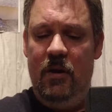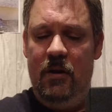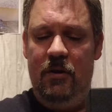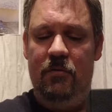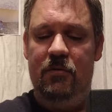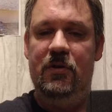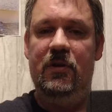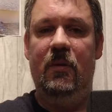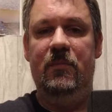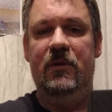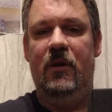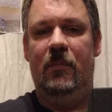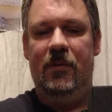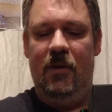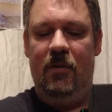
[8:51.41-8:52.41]
Huge thumbs
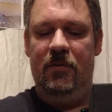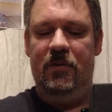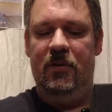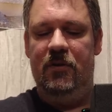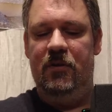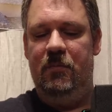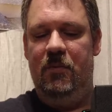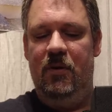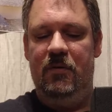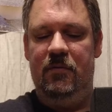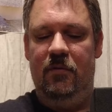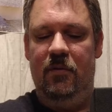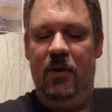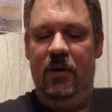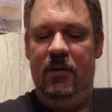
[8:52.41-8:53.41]
up to Halcyon Spirits
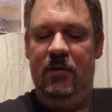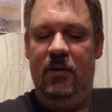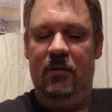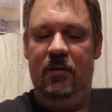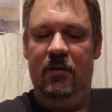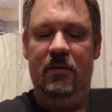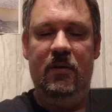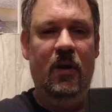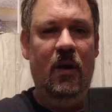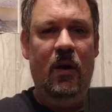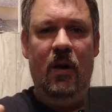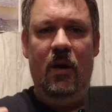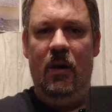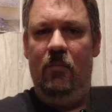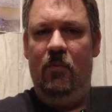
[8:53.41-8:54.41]
for releasing this.
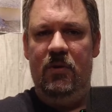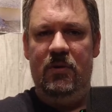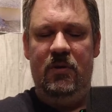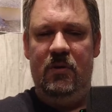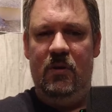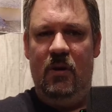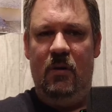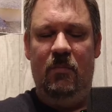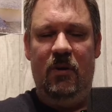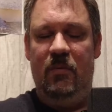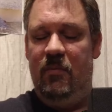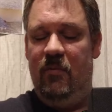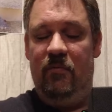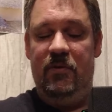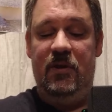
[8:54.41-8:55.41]

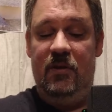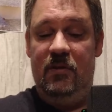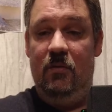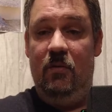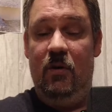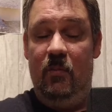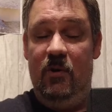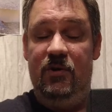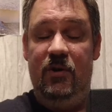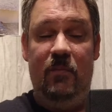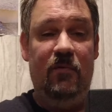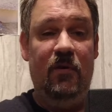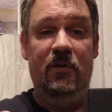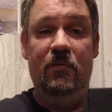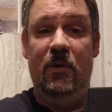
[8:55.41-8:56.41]
Obviously it's not going to be
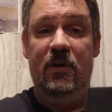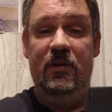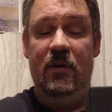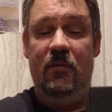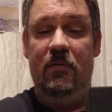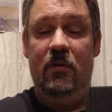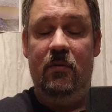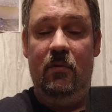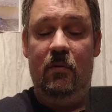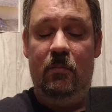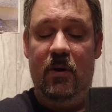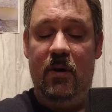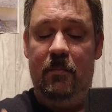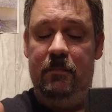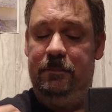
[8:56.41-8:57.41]
cheap for a 27-year-old,
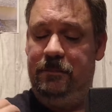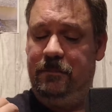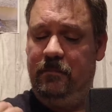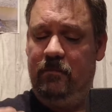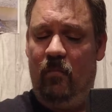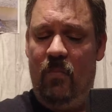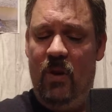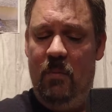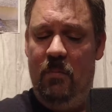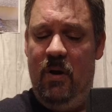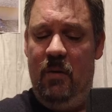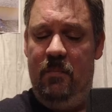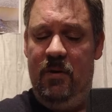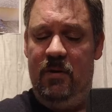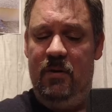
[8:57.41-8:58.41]
but in
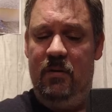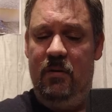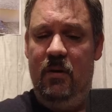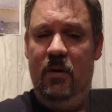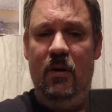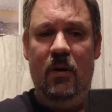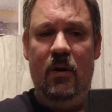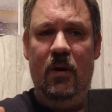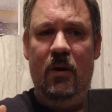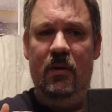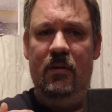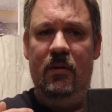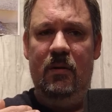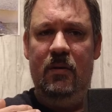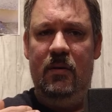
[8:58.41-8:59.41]
my opinion,
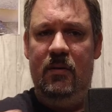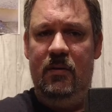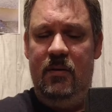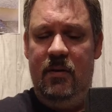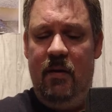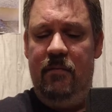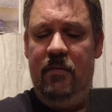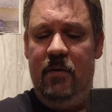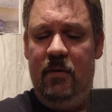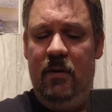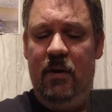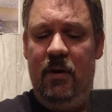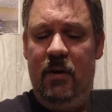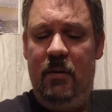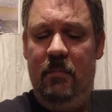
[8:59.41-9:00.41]

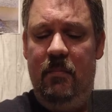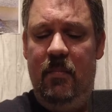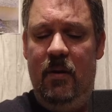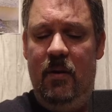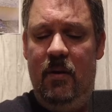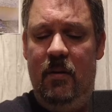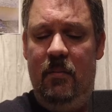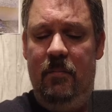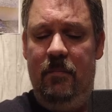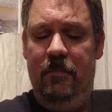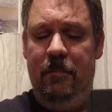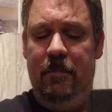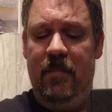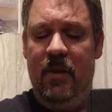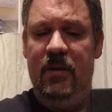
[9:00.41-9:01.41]
definitely
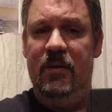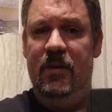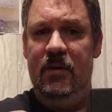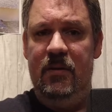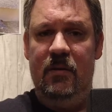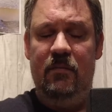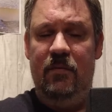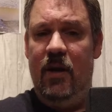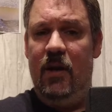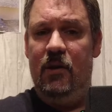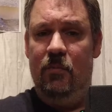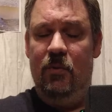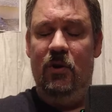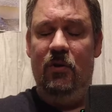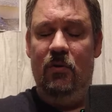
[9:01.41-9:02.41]
decent
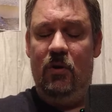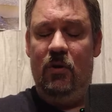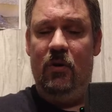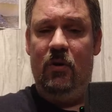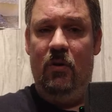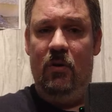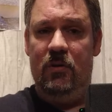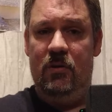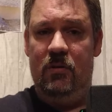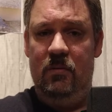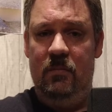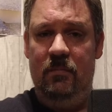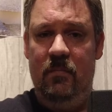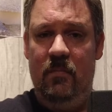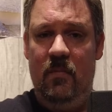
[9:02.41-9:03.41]
value when you look at the cost
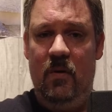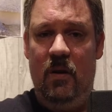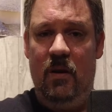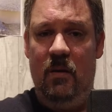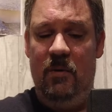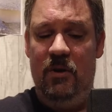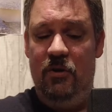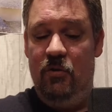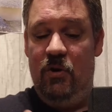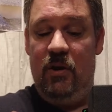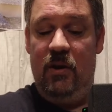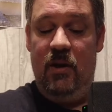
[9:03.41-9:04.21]
and you look at